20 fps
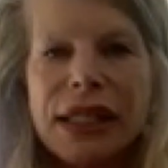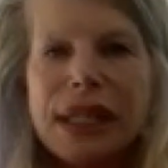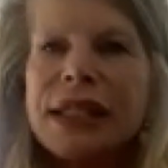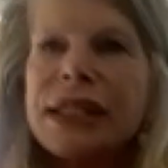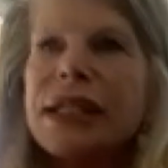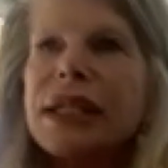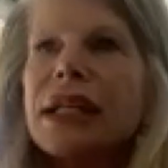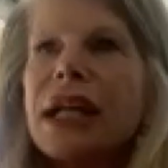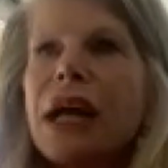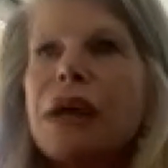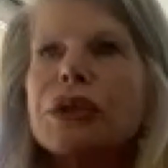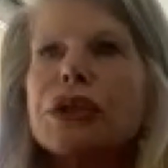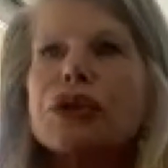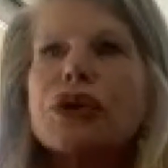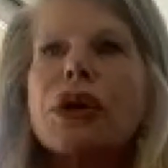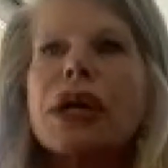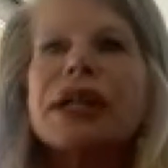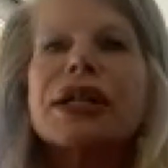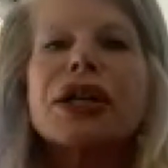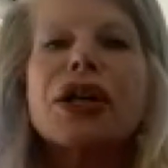He said that I was
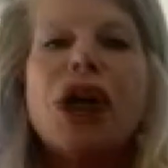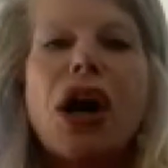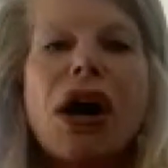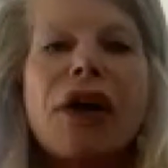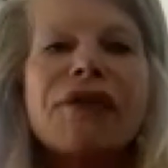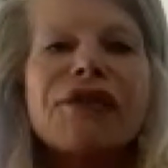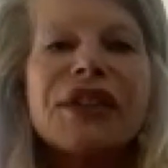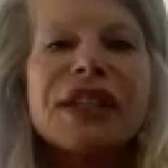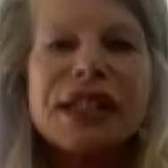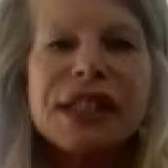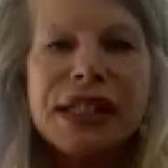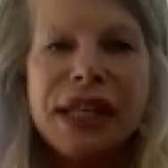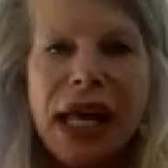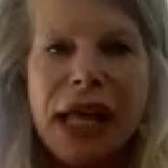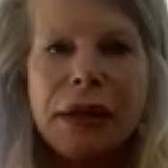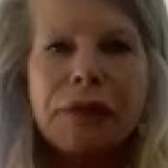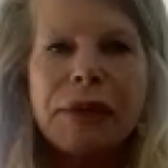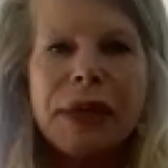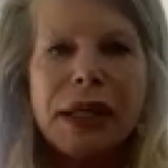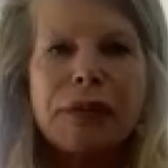trying to
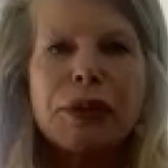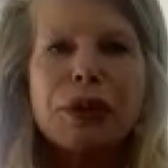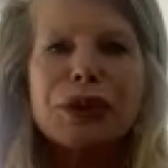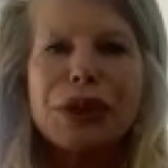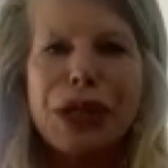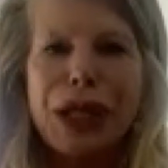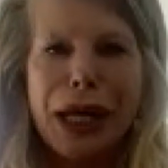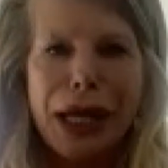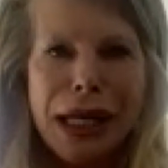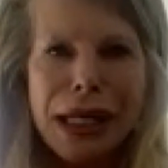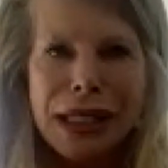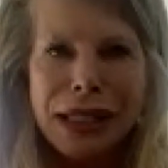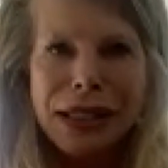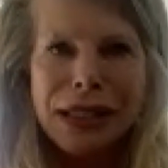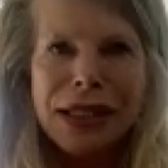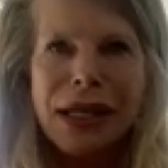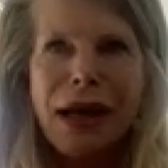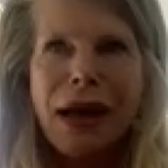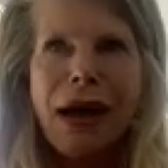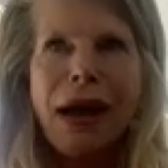confiscate people's
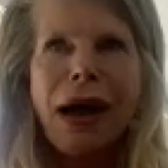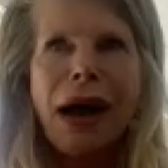guns.